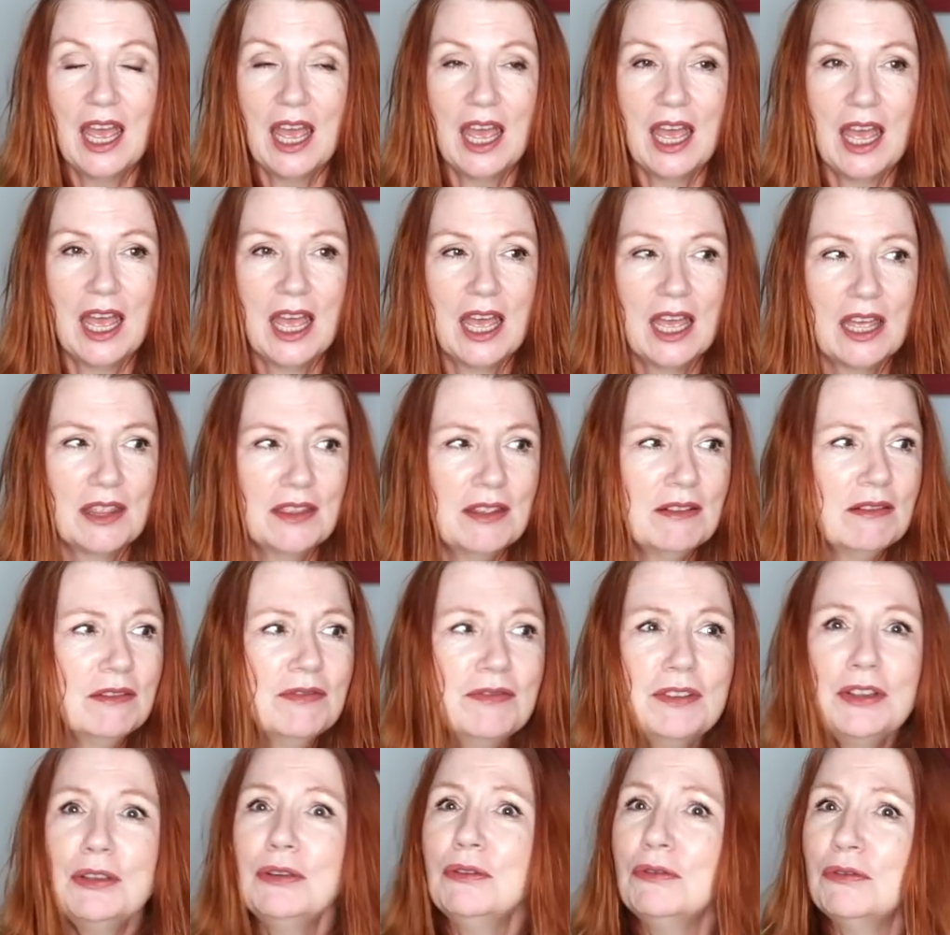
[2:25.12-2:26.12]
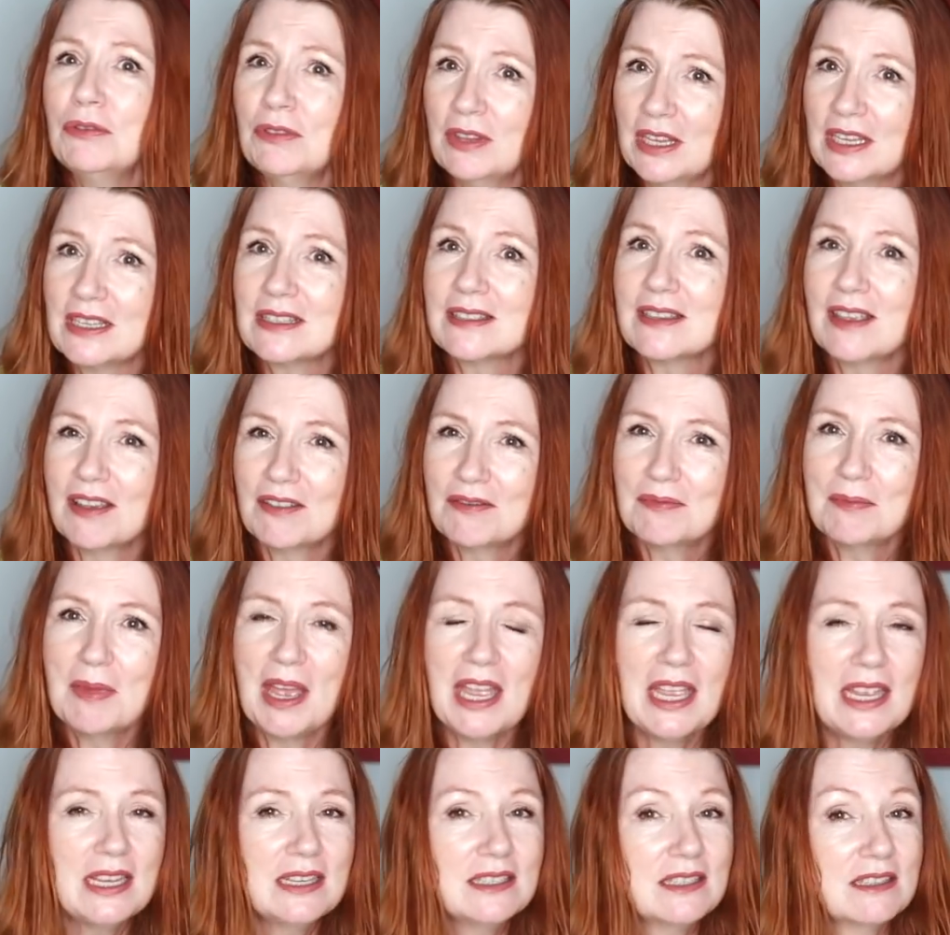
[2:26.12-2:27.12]
there are a few things I've
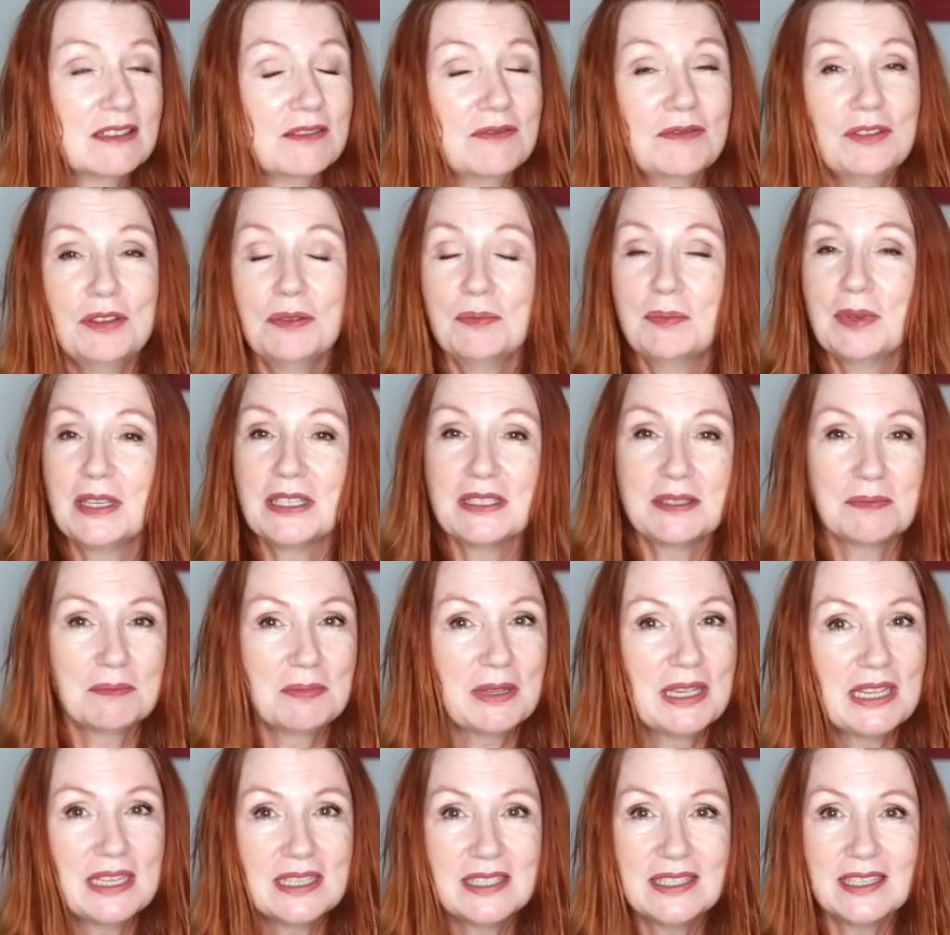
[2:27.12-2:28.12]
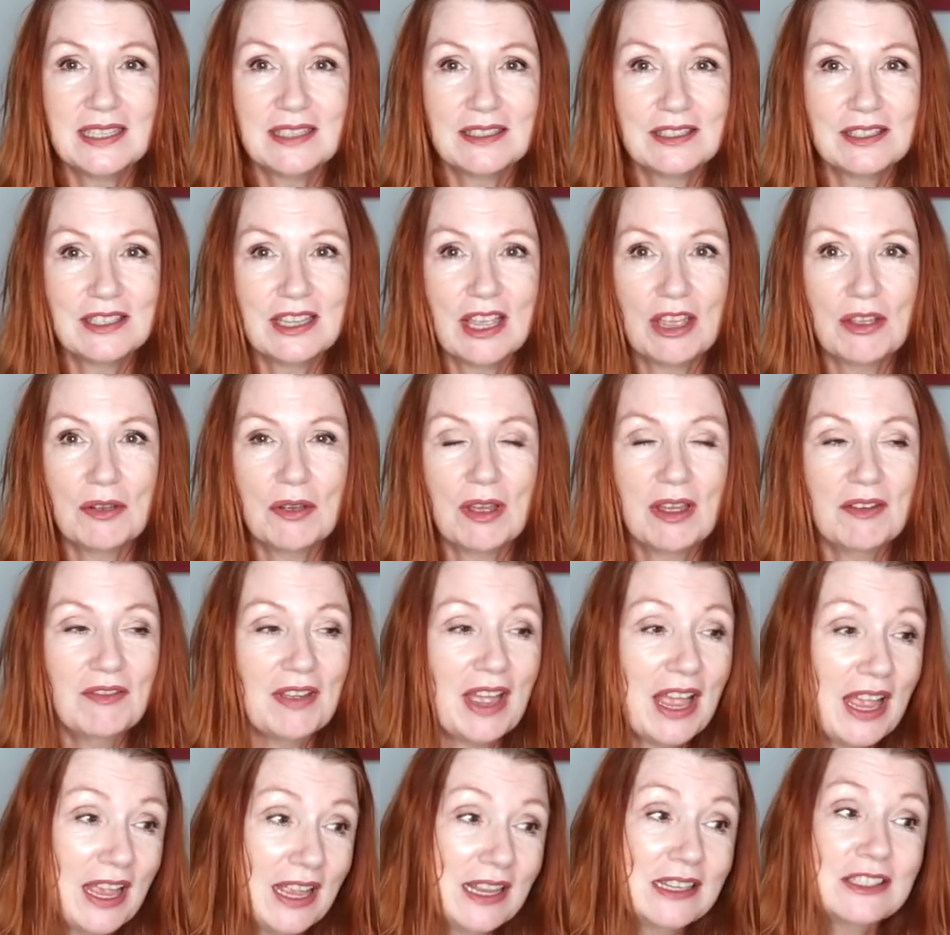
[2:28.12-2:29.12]
made and a few bits and pieces, so I've
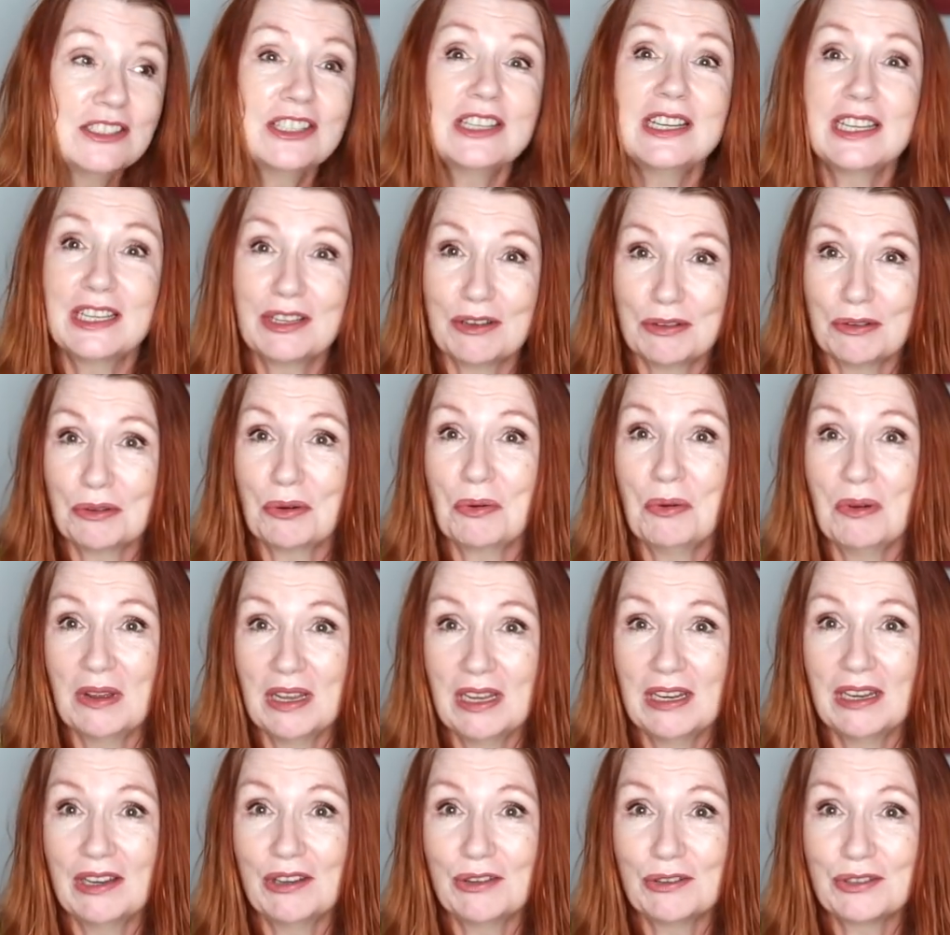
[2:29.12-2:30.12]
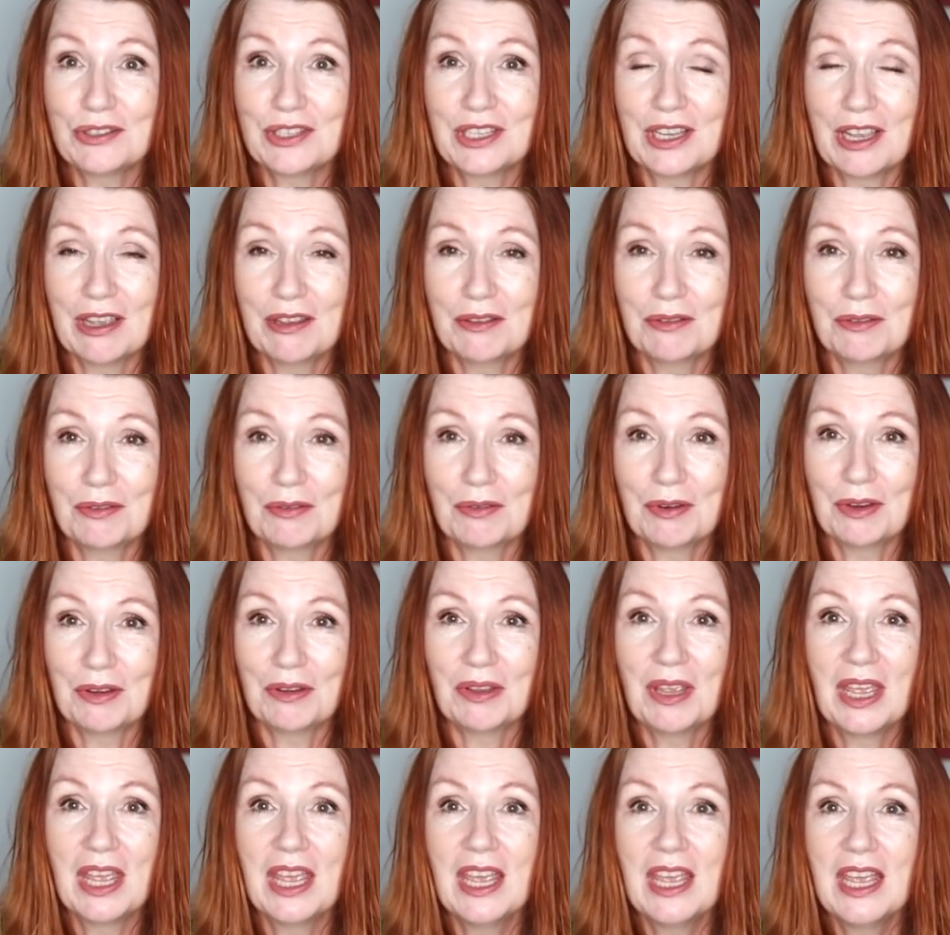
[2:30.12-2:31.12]
actually got quite a lot to go through.